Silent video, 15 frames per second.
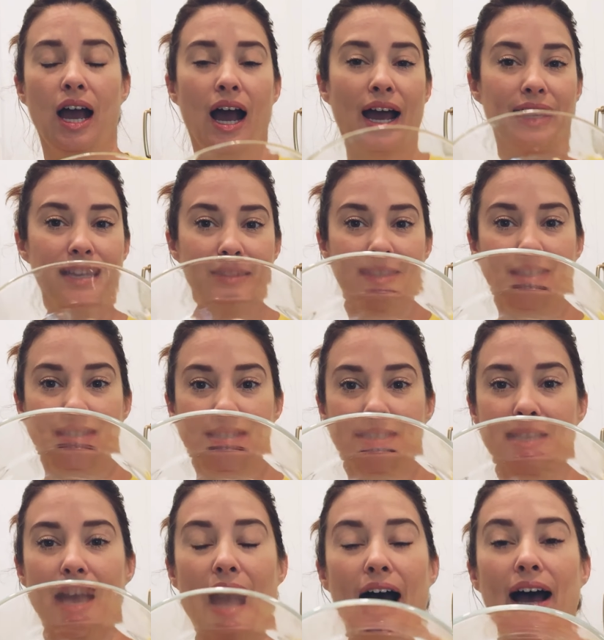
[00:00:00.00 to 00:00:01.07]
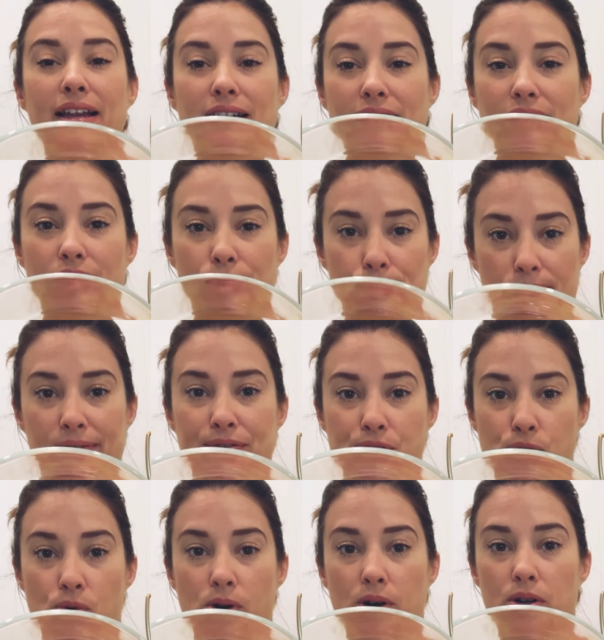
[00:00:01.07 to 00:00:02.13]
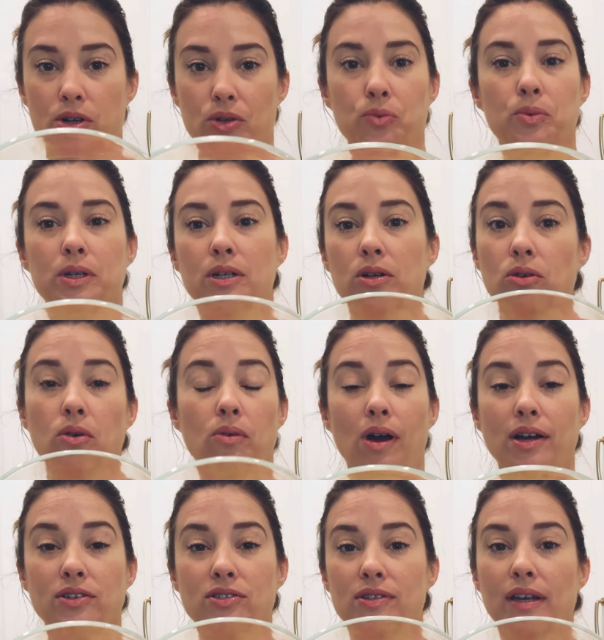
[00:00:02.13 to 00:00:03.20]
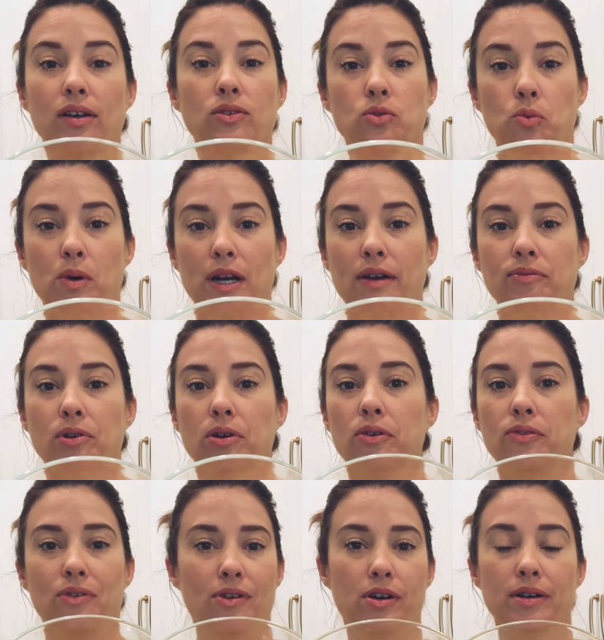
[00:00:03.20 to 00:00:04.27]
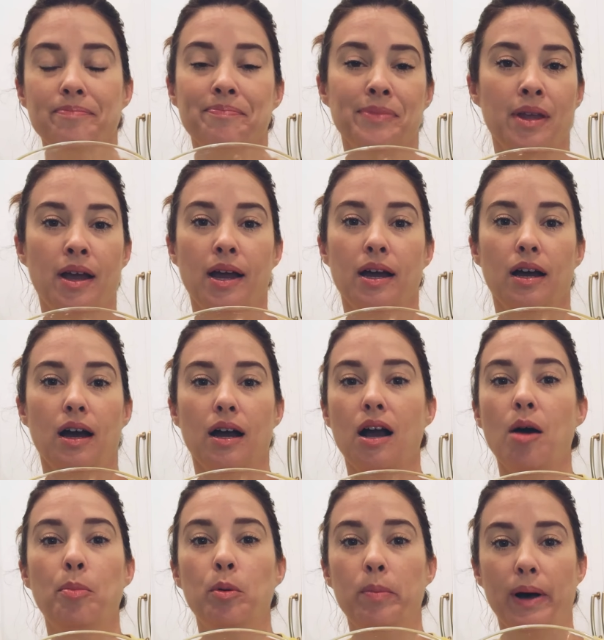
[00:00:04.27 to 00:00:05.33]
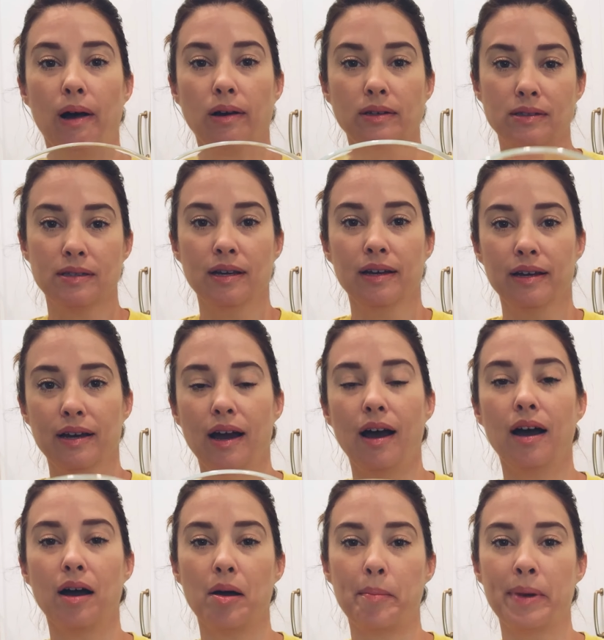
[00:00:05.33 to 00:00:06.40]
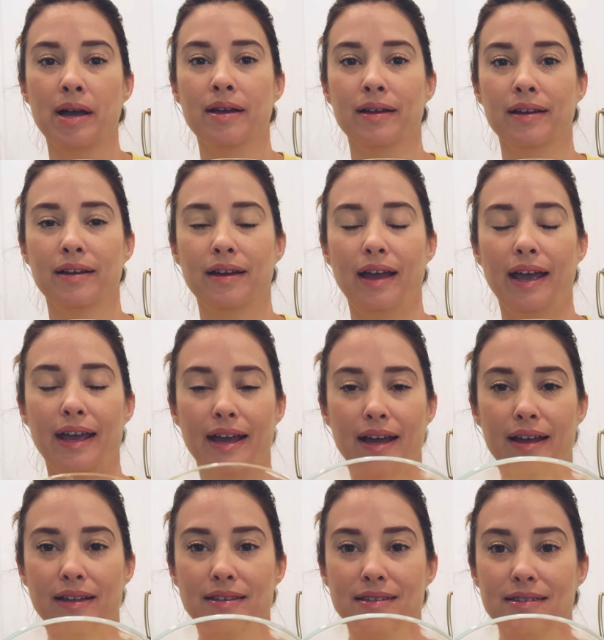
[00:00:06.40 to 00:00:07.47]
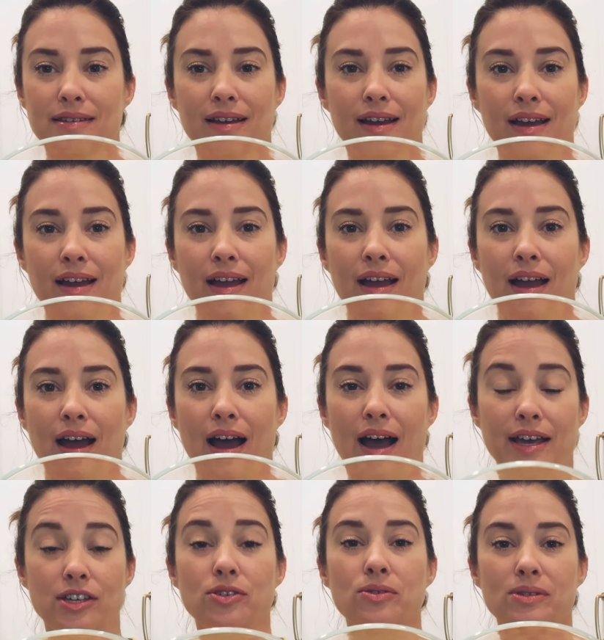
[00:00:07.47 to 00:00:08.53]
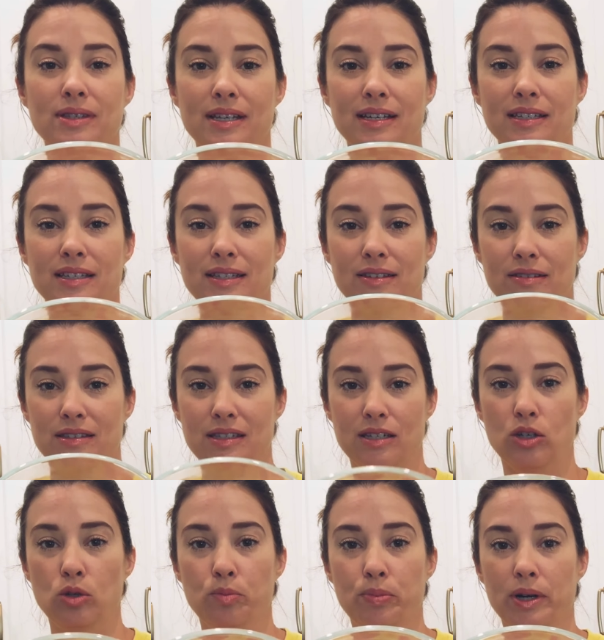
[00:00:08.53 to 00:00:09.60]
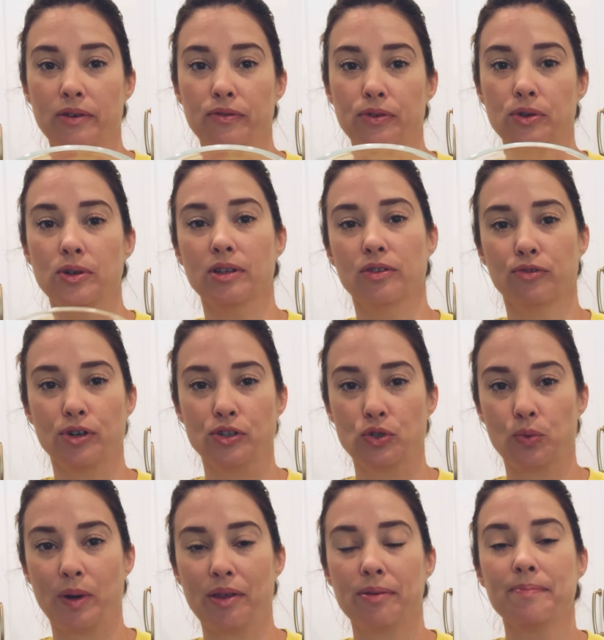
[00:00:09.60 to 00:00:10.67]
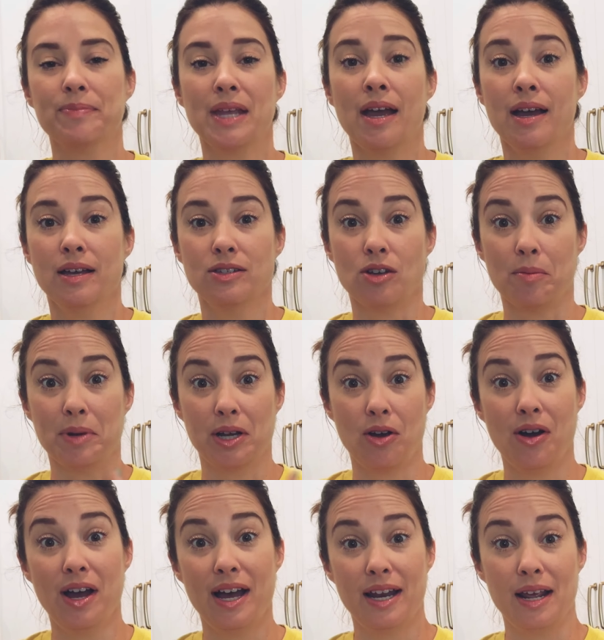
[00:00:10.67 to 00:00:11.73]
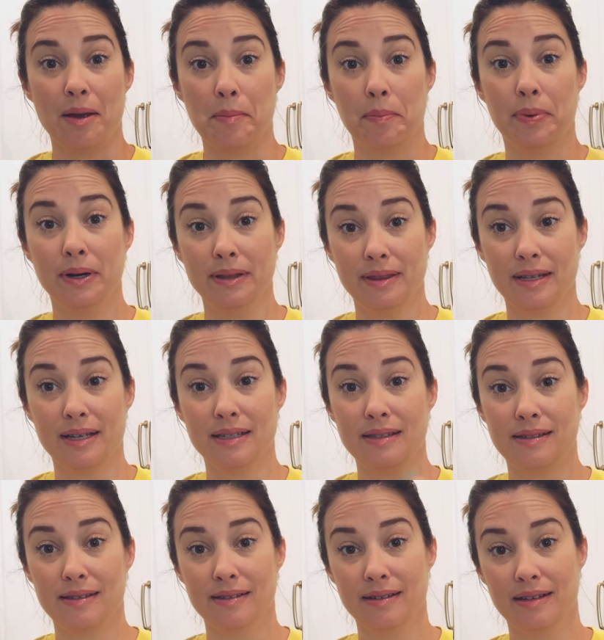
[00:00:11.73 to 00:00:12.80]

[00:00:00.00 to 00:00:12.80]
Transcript: I get these at the thrift store, Goodwill, garage sales, whatever, for a couple bucks. Um, and I use these to put food in the freezer with. So I'm gonna go ahead and put this